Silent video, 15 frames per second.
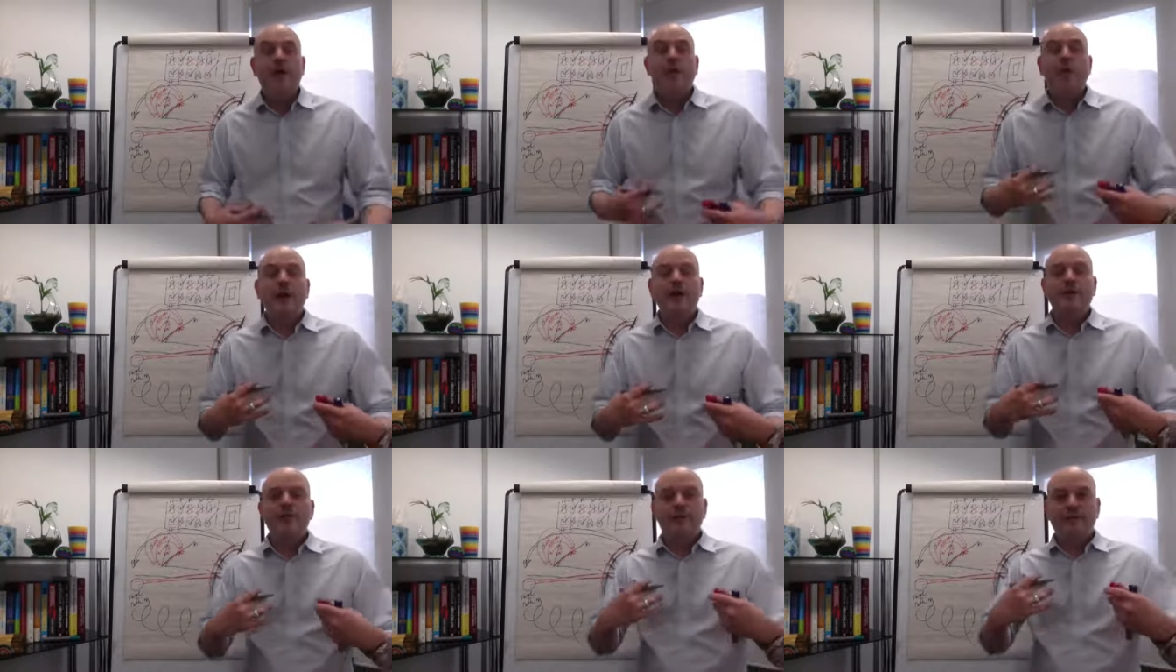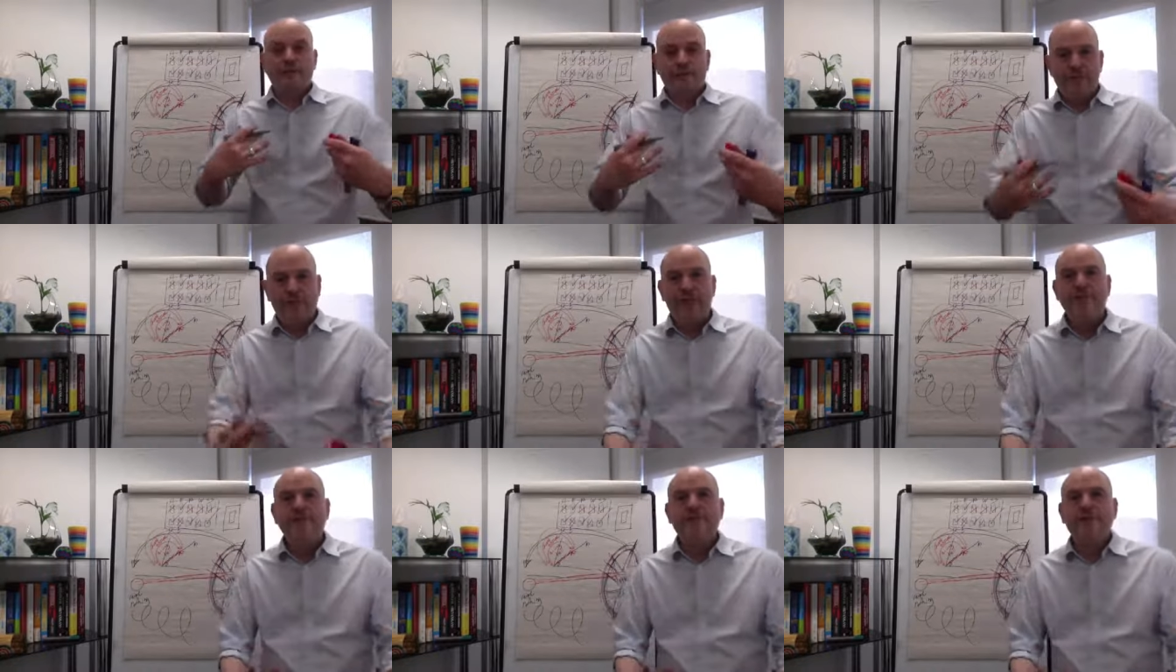When you're
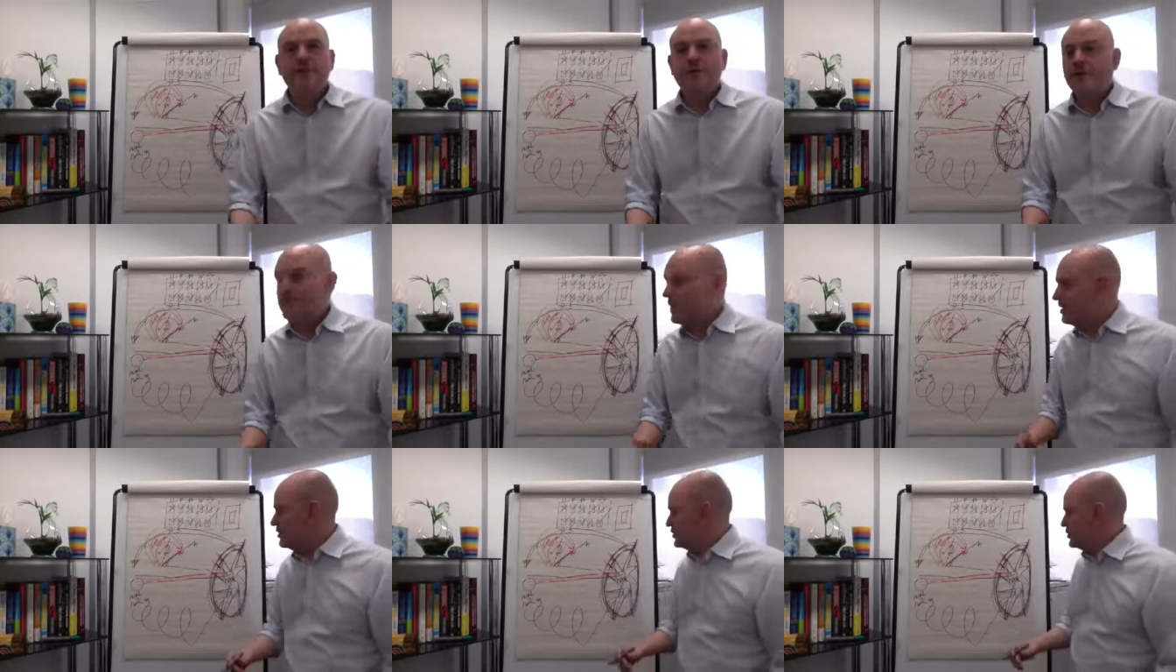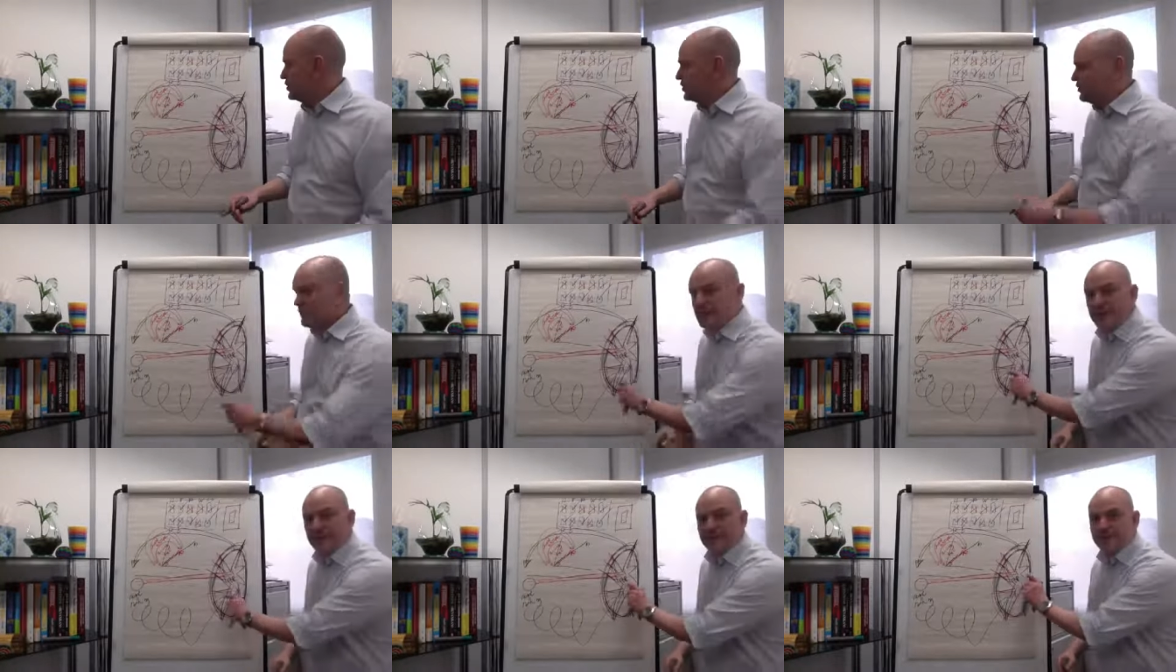afraid of your emotions, you
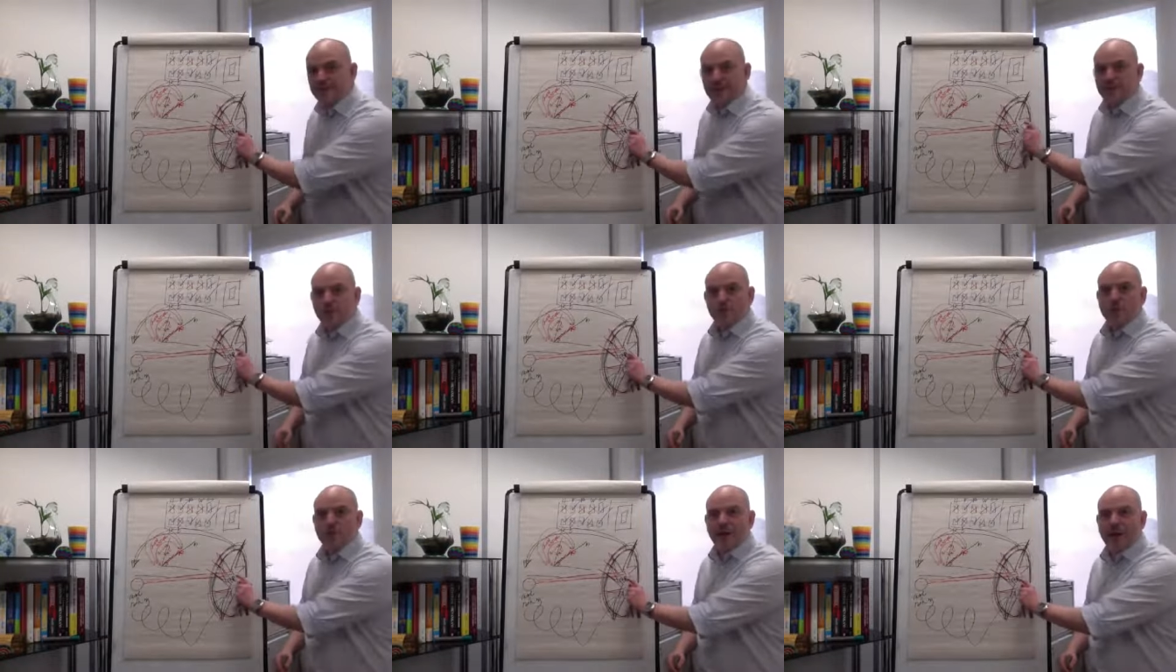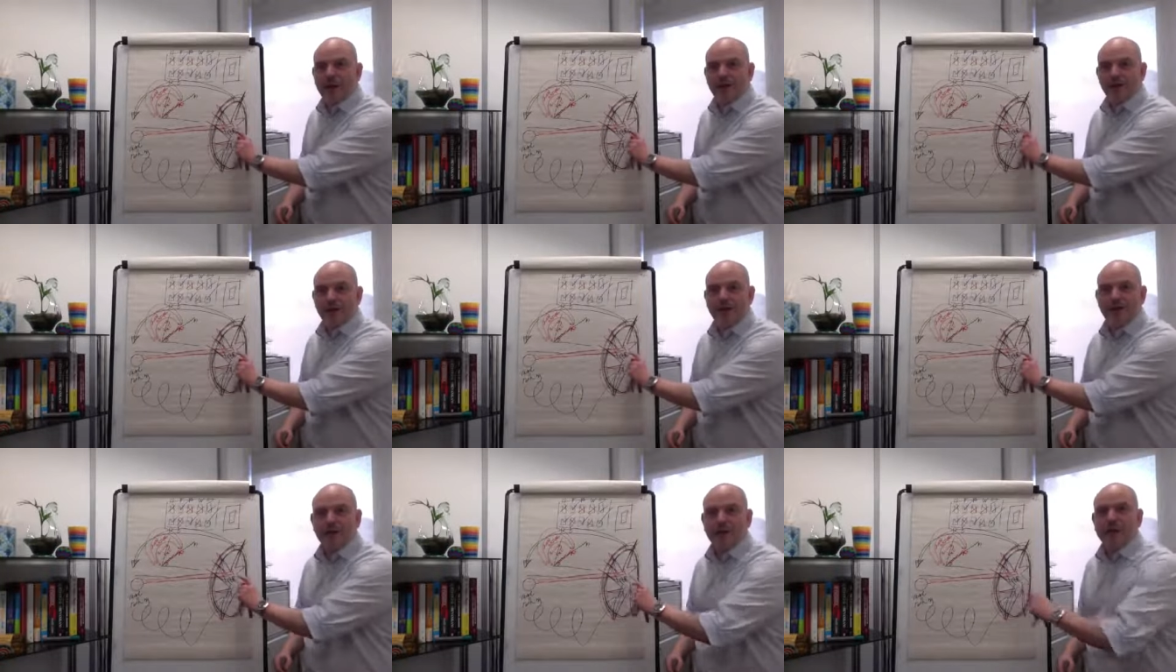give them more power.